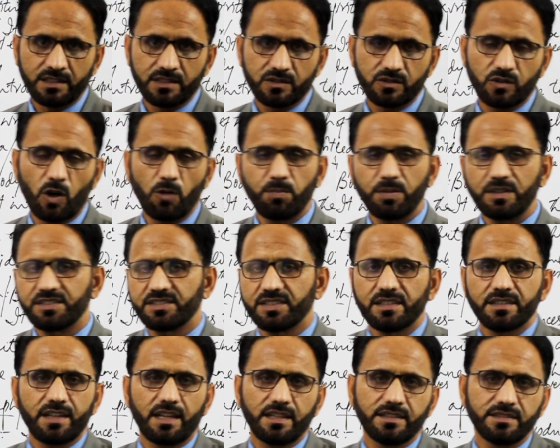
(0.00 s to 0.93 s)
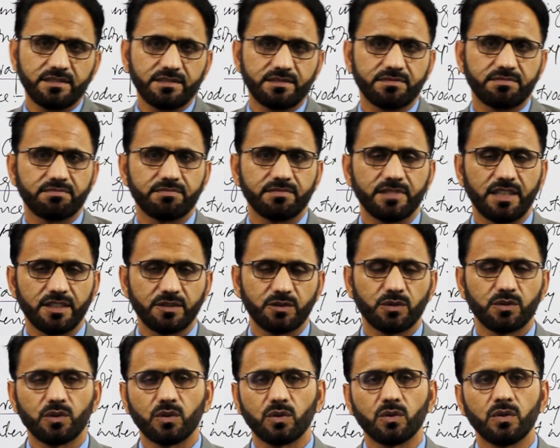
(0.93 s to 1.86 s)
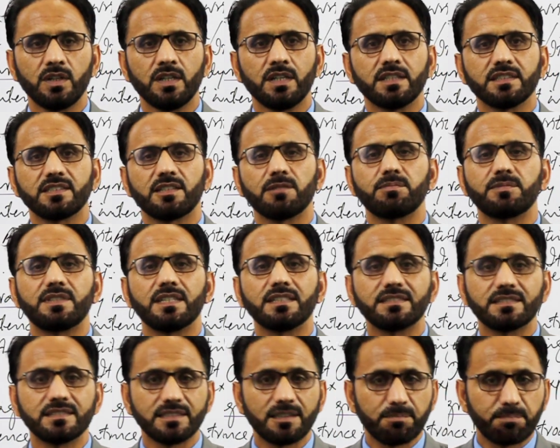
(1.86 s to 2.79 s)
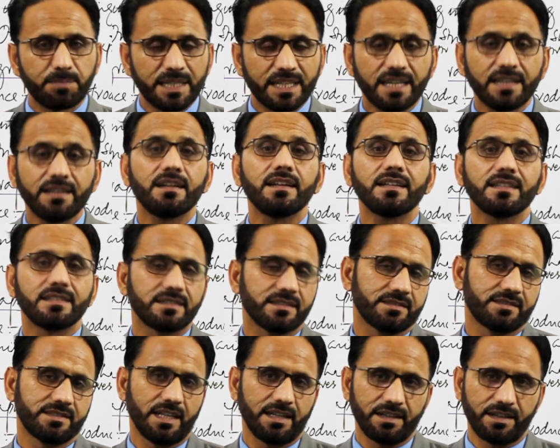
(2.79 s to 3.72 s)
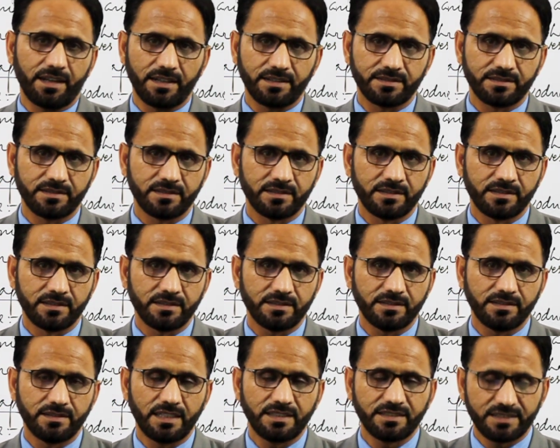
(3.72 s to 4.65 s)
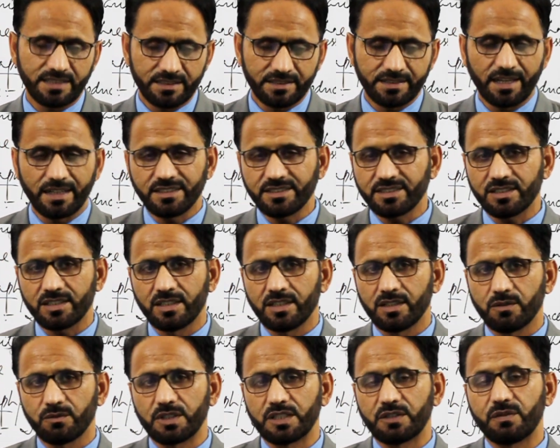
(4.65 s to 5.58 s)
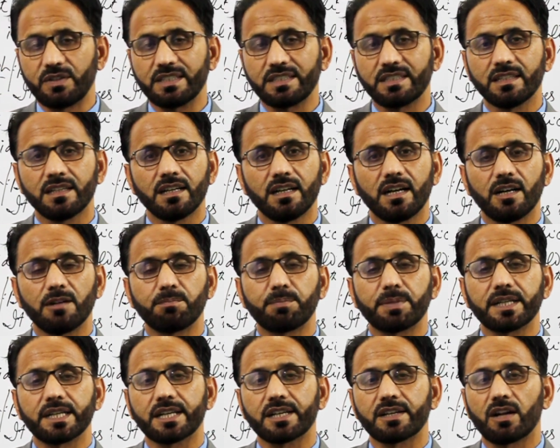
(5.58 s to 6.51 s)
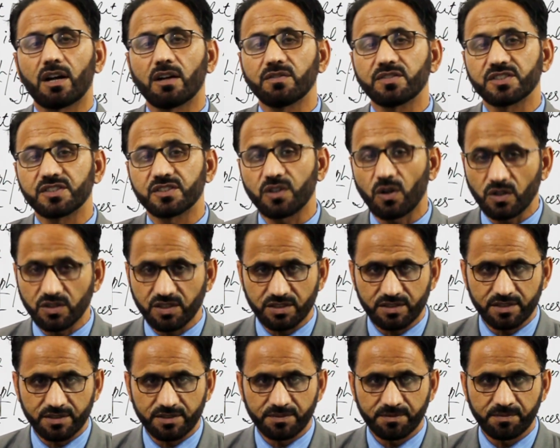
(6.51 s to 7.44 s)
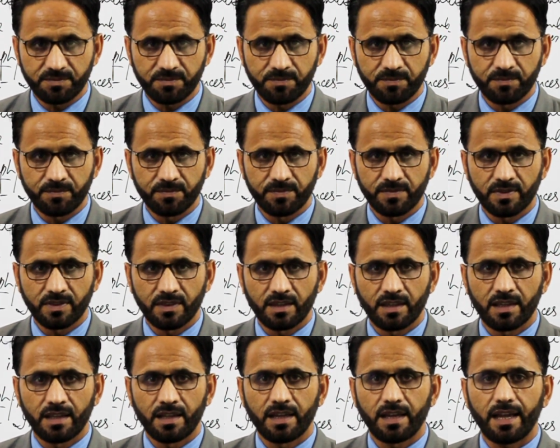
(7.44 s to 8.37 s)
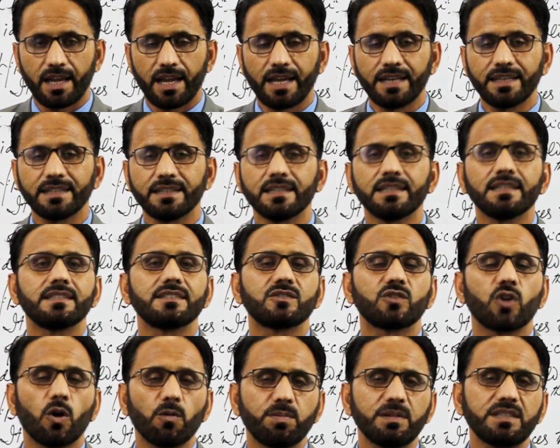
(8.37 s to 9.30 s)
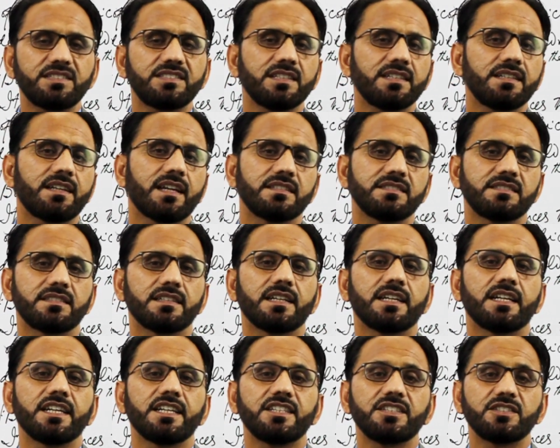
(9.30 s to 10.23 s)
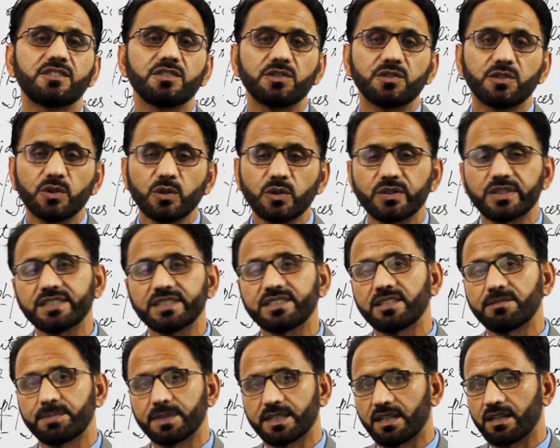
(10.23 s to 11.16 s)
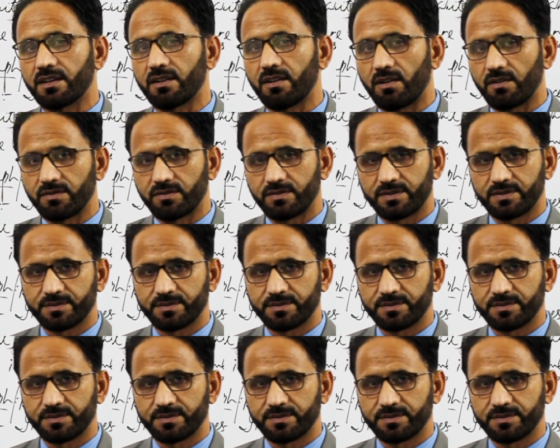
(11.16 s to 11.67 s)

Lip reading: Topic sentence, as you know, the beginning sentence, the sentence with which a paragraph starts. And topic sentence introduces the paragraph.